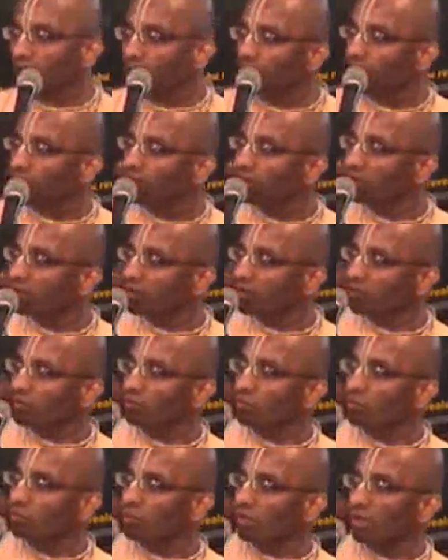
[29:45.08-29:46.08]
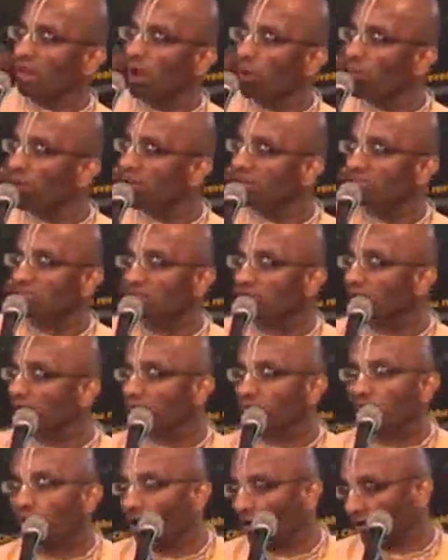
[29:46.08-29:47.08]
learning to love and
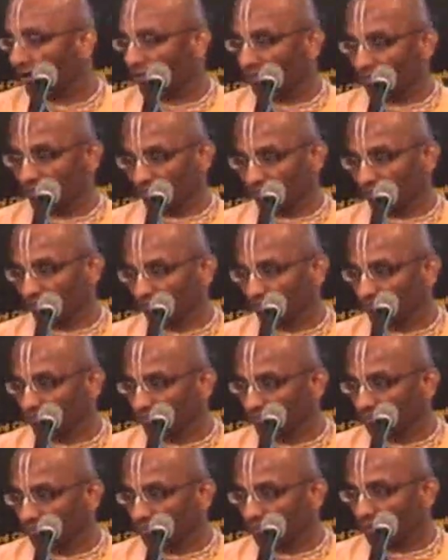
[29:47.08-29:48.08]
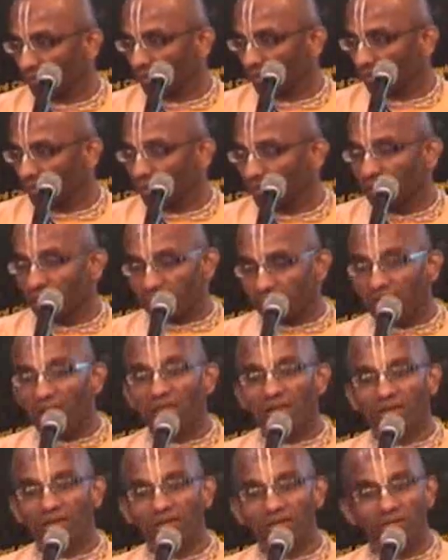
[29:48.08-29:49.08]
serve God.
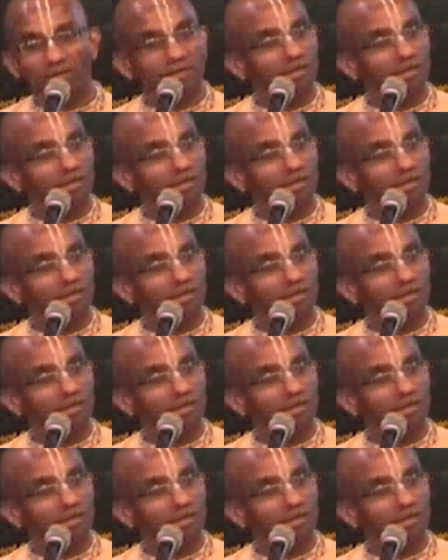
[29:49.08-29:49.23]
Then